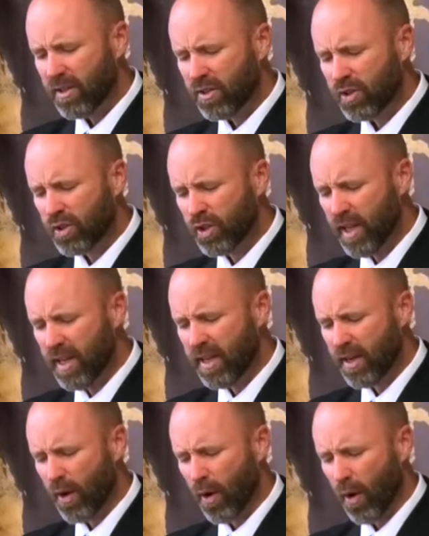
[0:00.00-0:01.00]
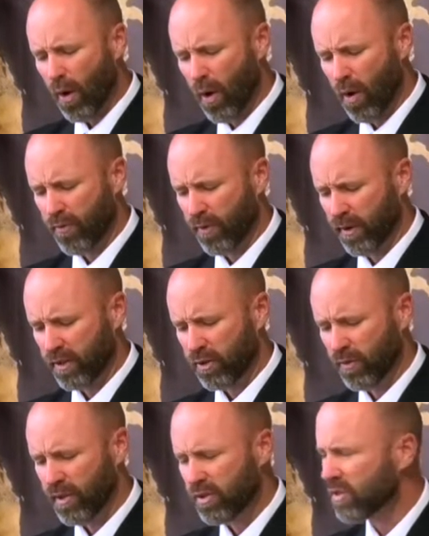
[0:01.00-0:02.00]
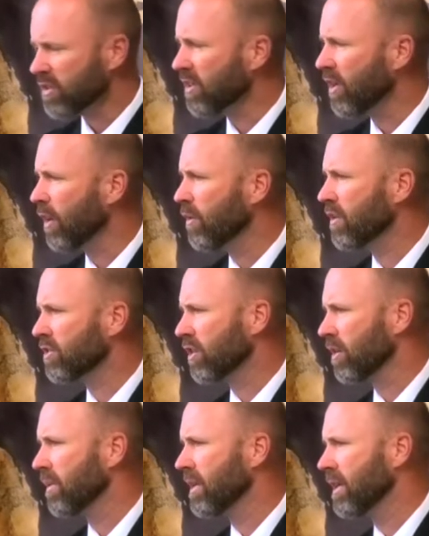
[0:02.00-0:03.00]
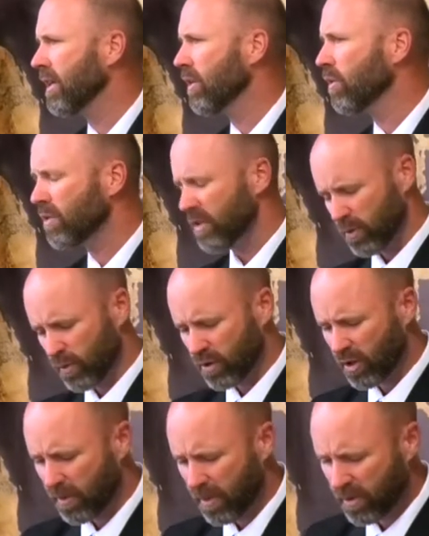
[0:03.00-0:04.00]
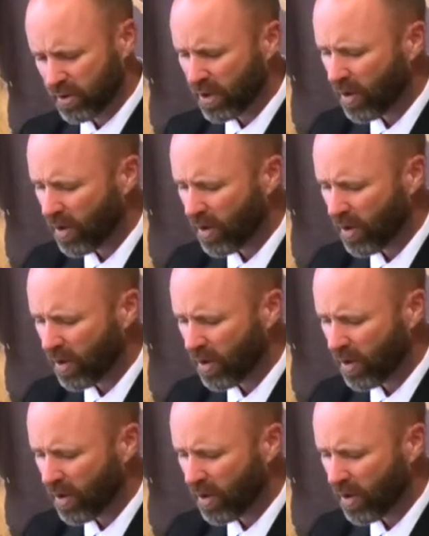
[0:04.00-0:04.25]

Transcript: sin offering. So this is the goat that's going to be killed. This one's going to be the sin